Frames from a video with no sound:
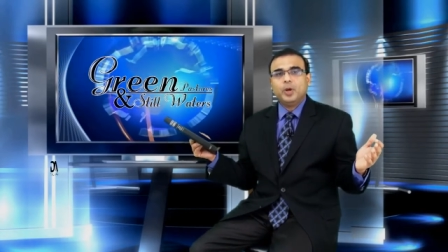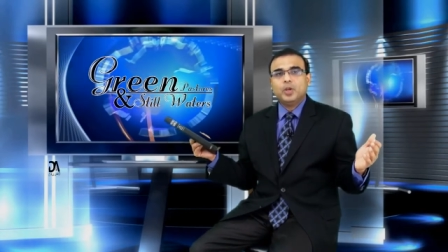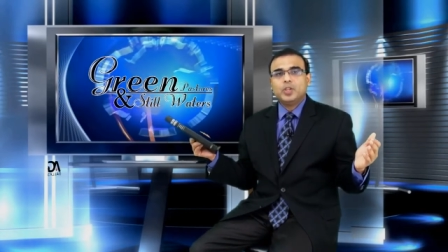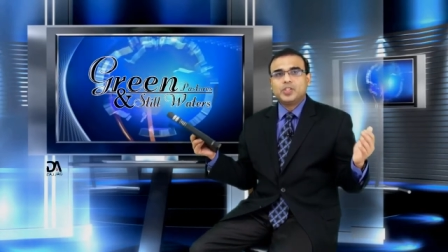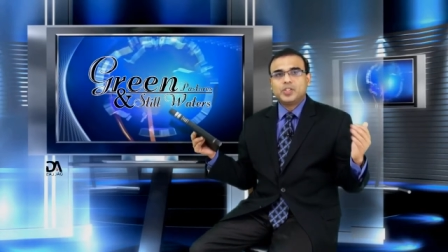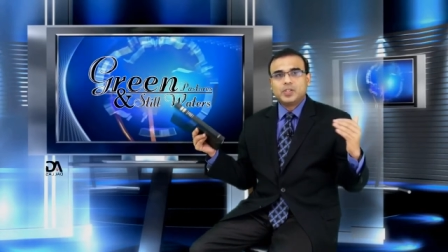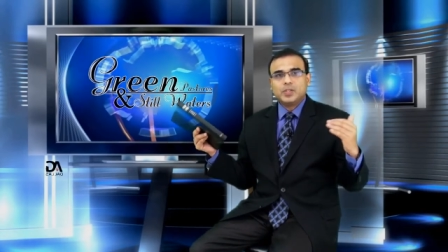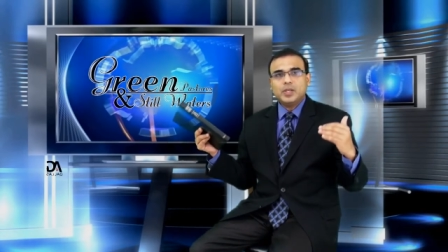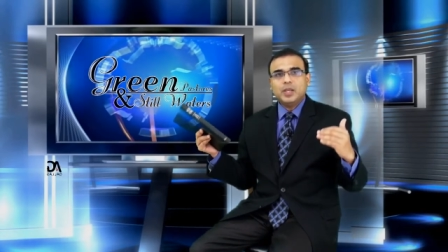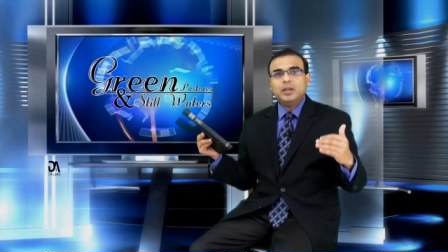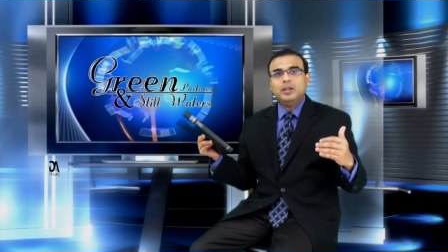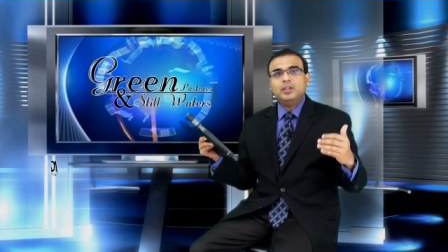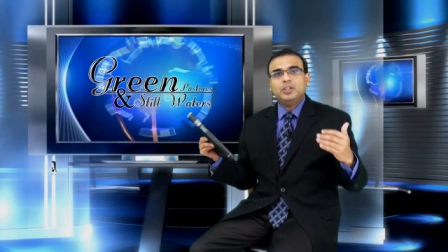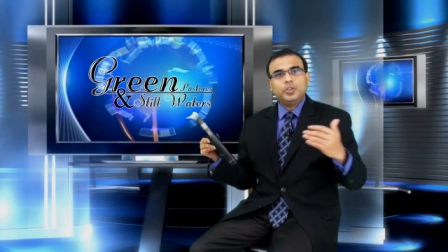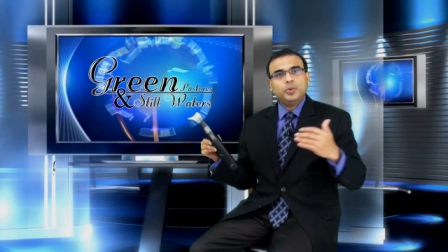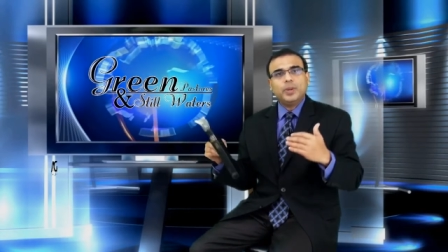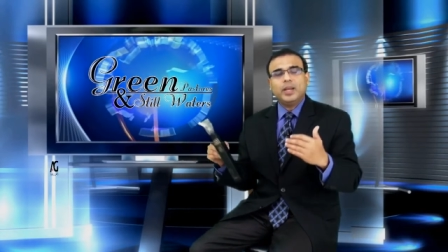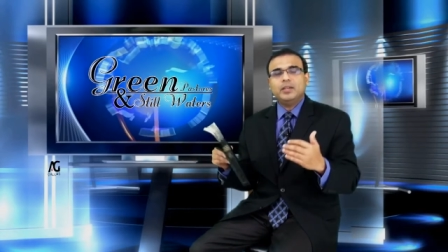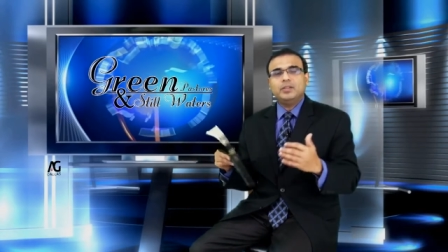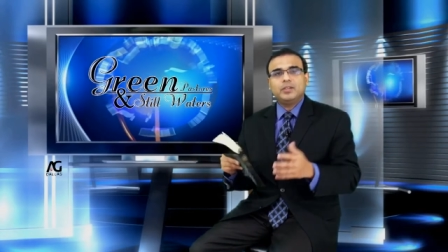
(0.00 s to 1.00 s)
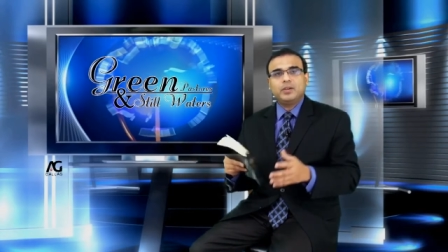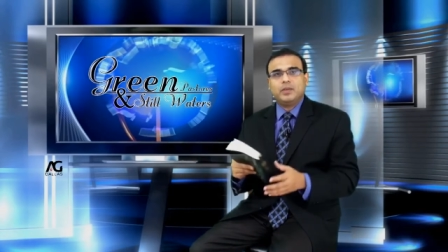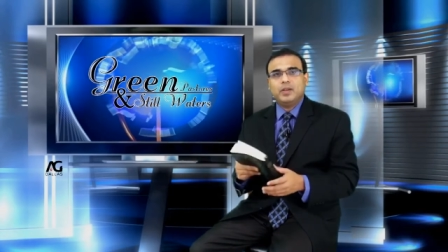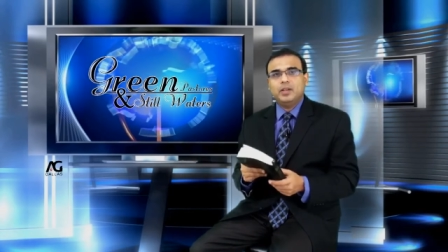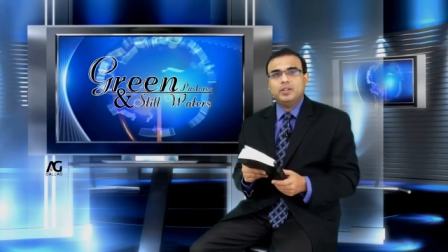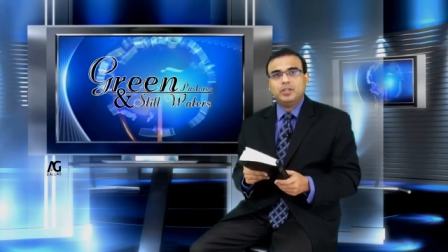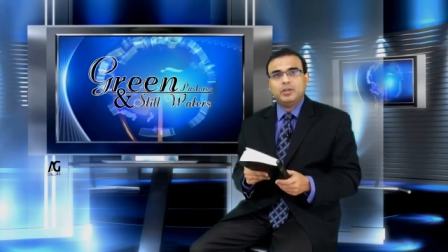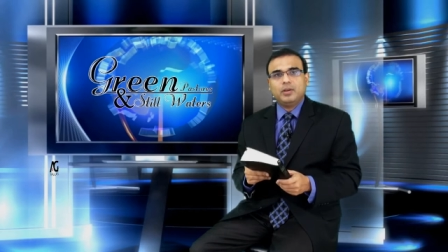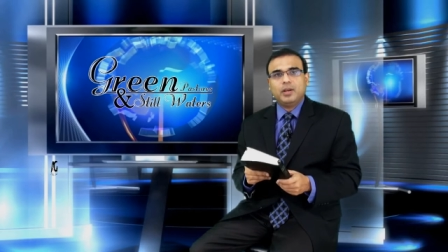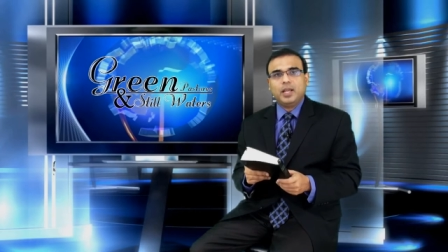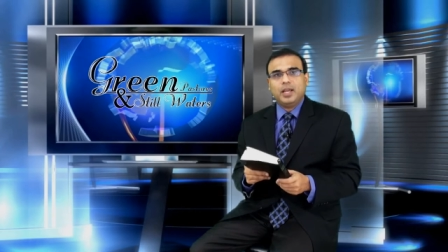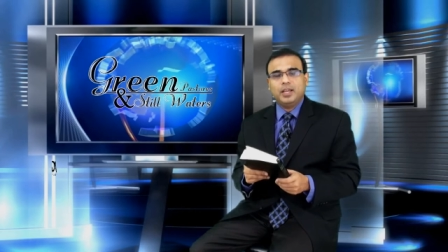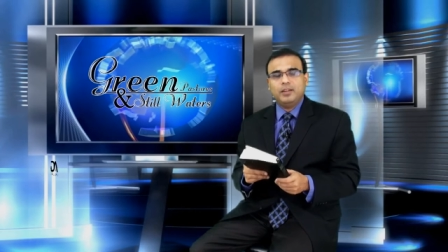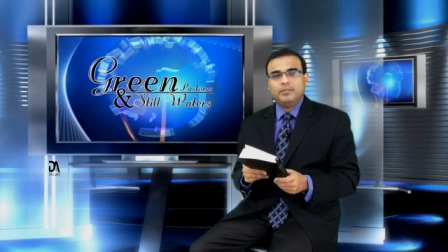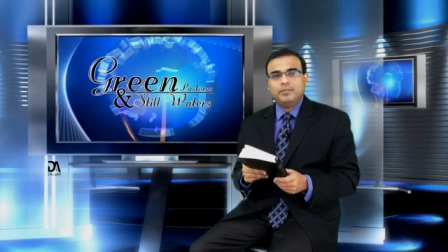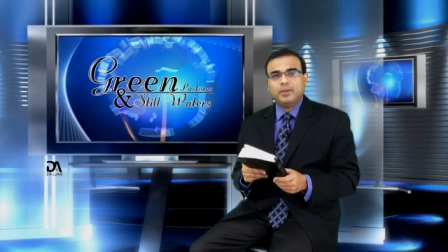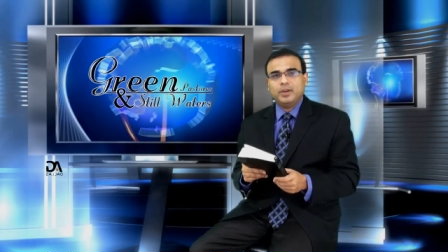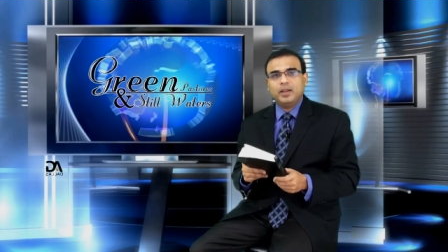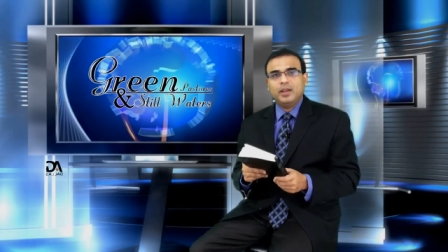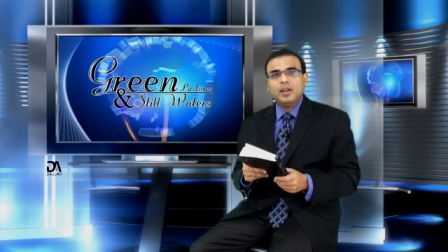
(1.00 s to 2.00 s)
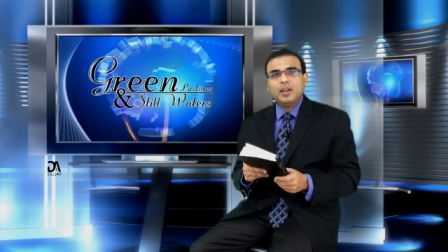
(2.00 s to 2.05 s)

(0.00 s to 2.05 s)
sin to enter into your life.